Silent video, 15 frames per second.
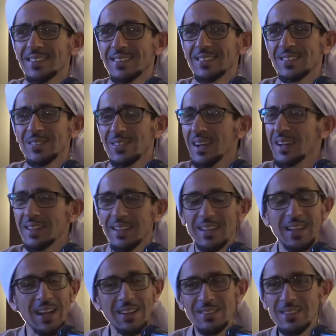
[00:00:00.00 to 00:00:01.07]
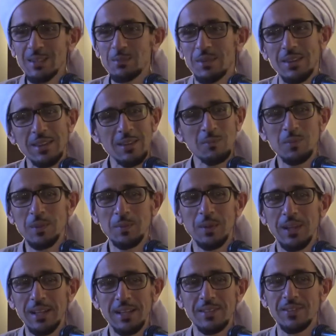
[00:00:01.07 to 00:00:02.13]
Subhanallah, ajib. And then people,
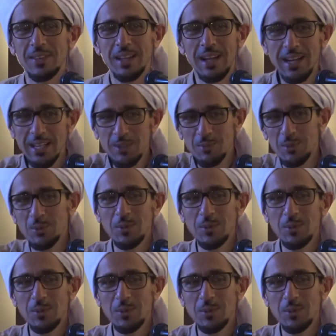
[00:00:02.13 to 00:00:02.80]
khalas, they hide